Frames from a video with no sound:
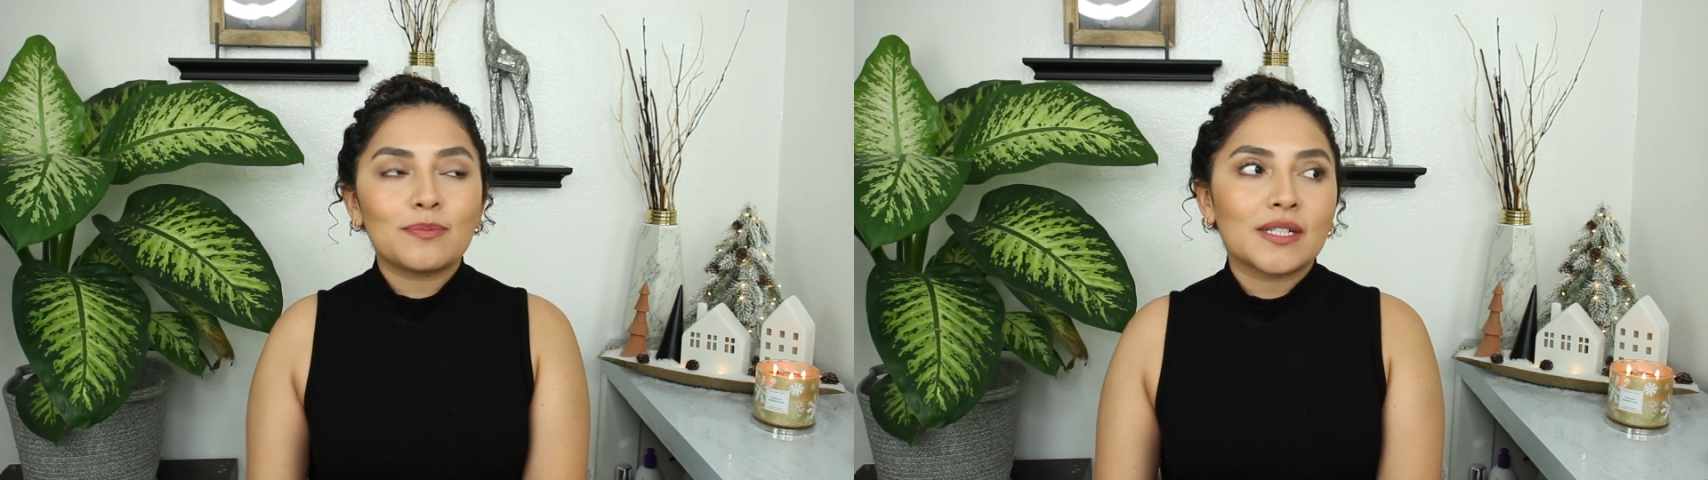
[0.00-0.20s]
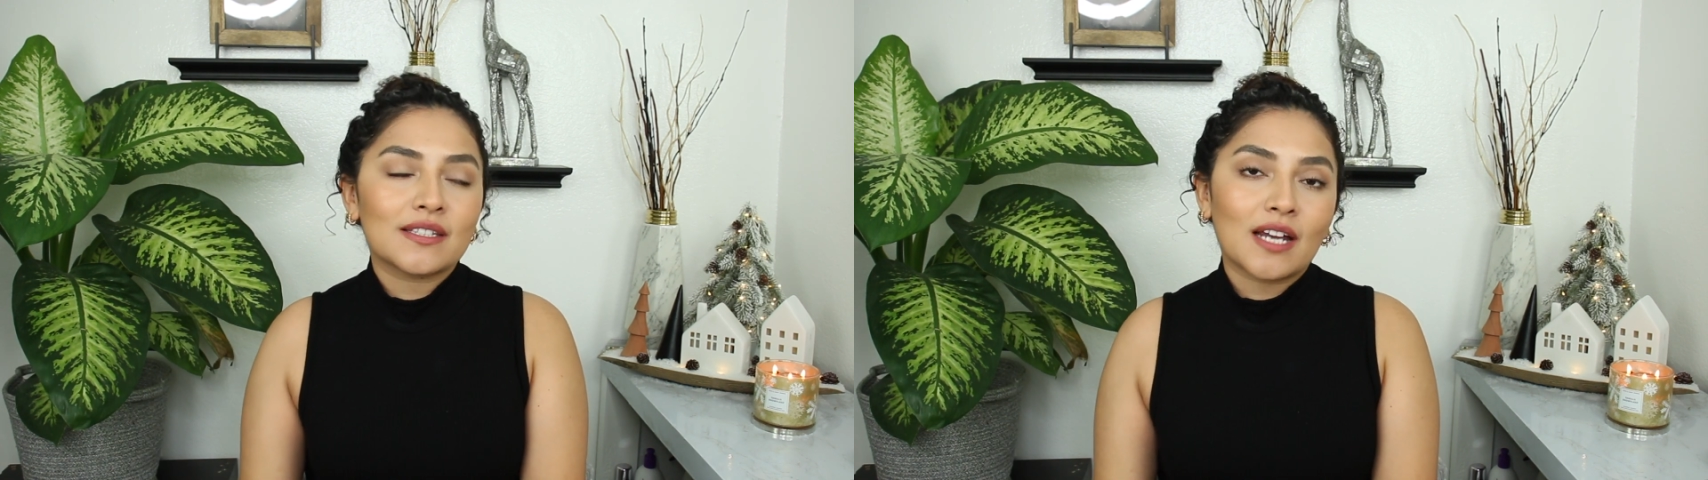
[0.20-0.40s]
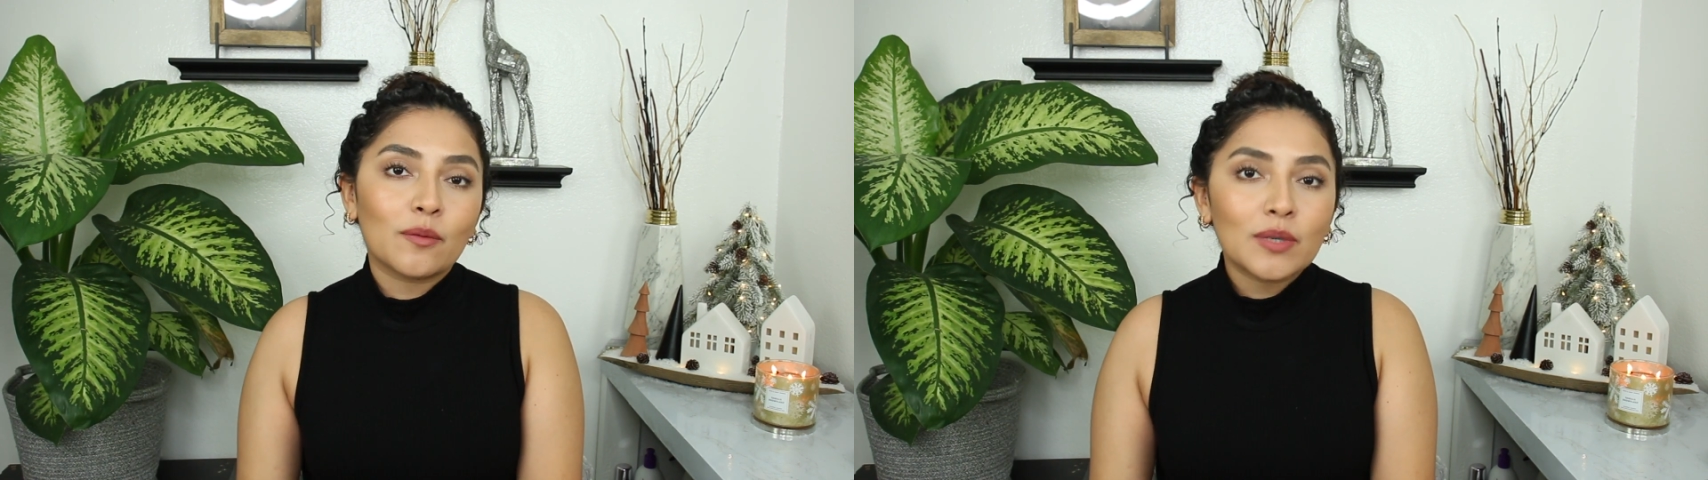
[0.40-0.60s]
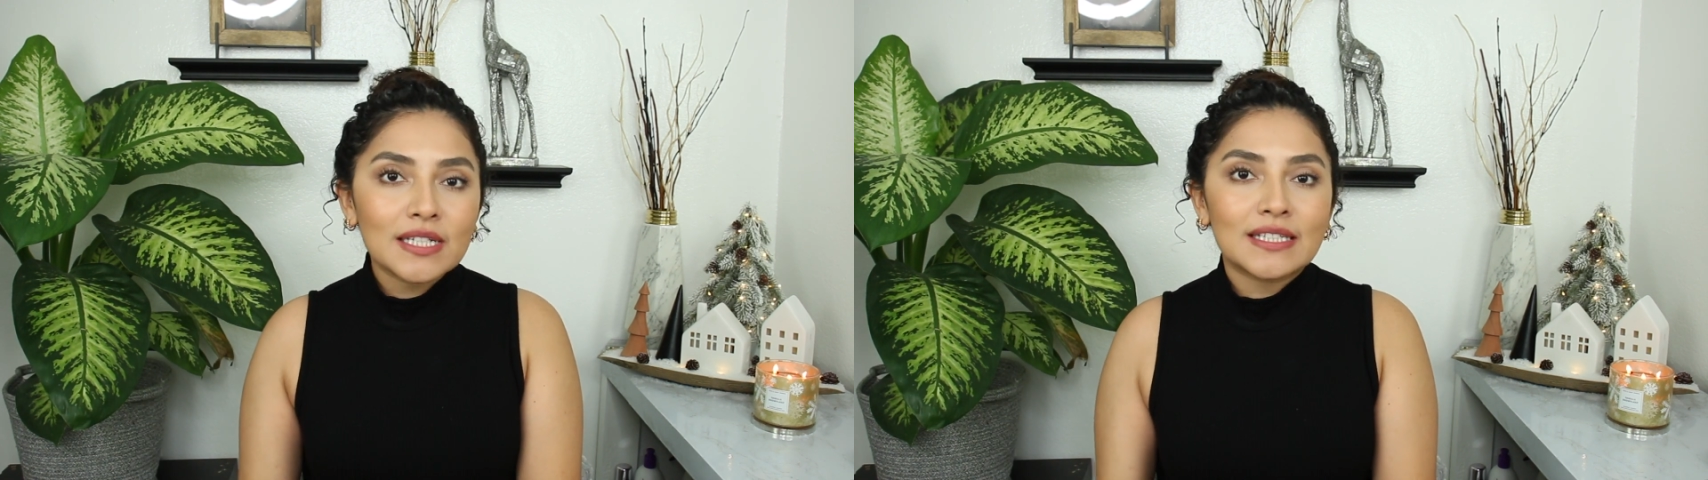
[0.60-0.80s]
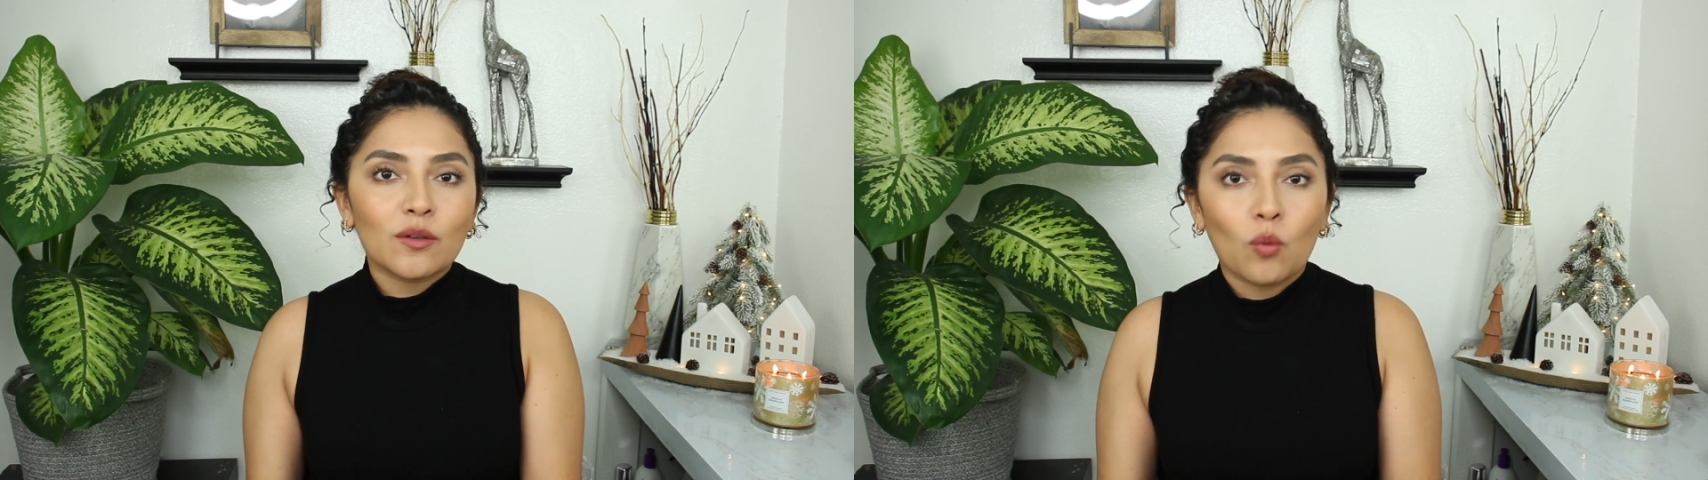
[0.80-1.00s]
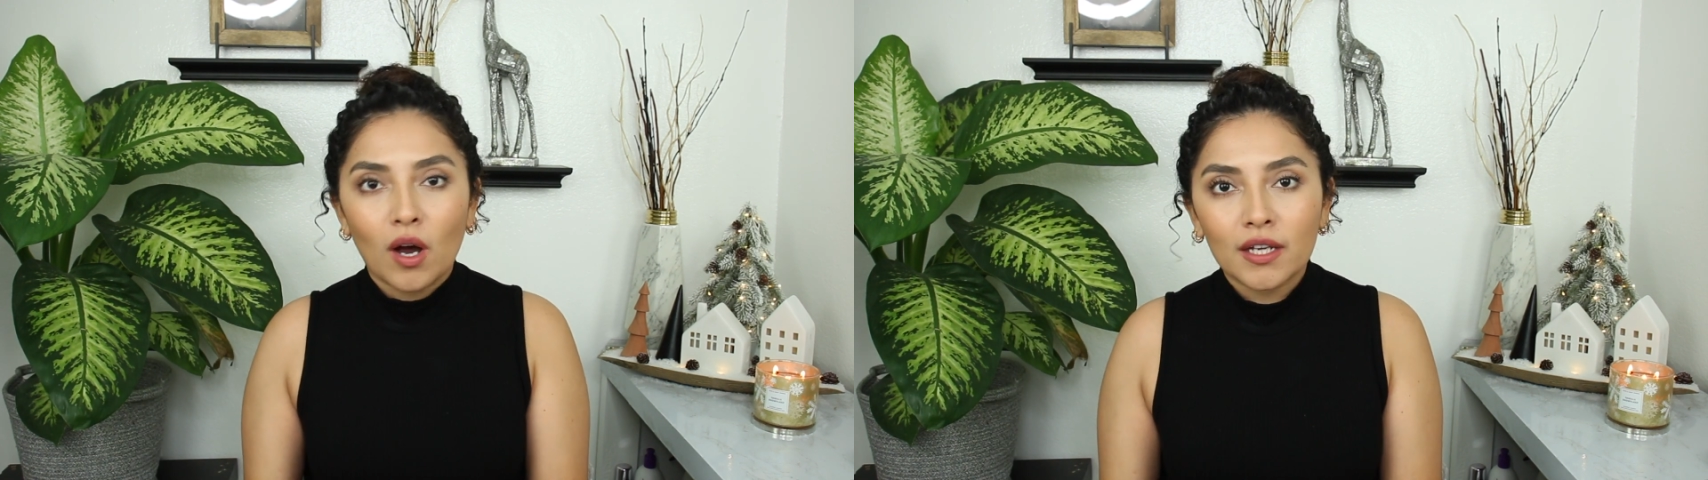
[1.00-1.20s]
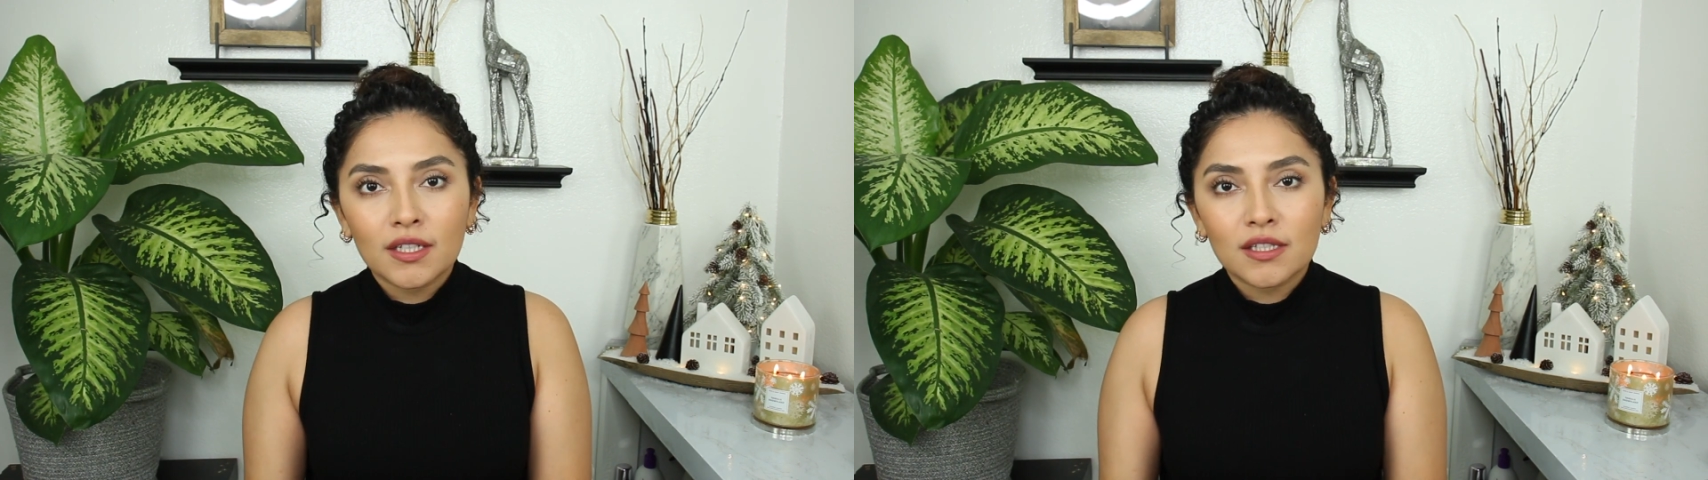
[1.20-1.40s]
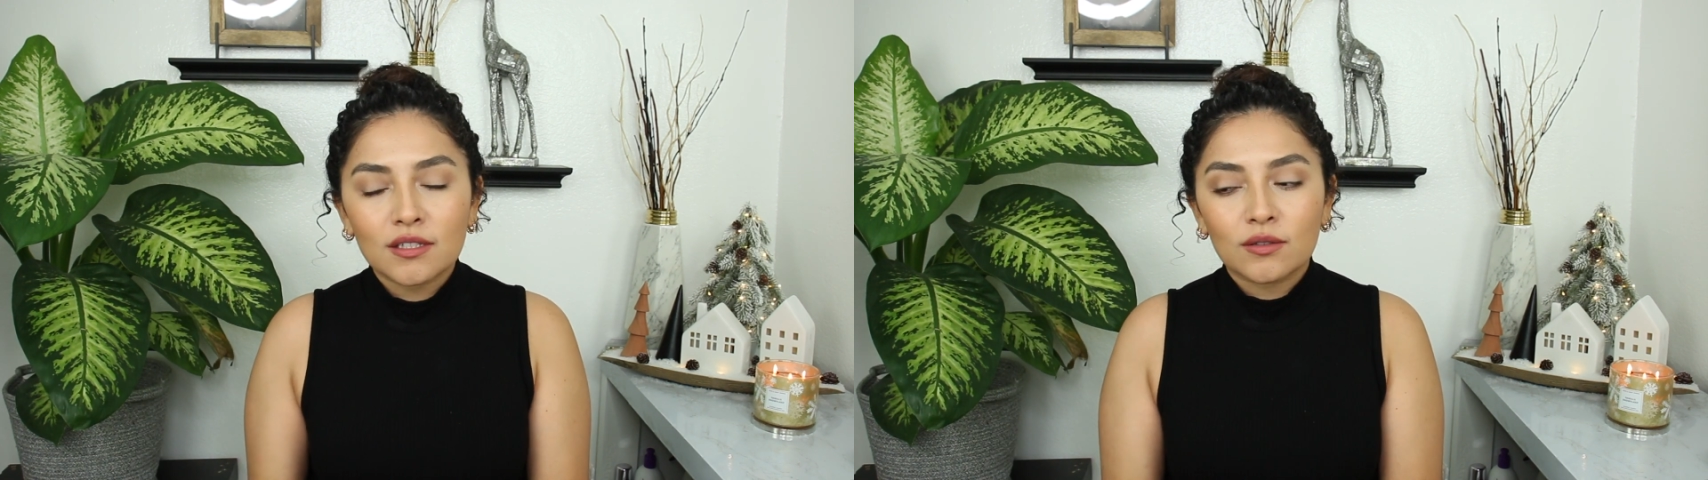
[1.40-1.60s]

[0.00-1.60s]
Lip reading: because I really did want it.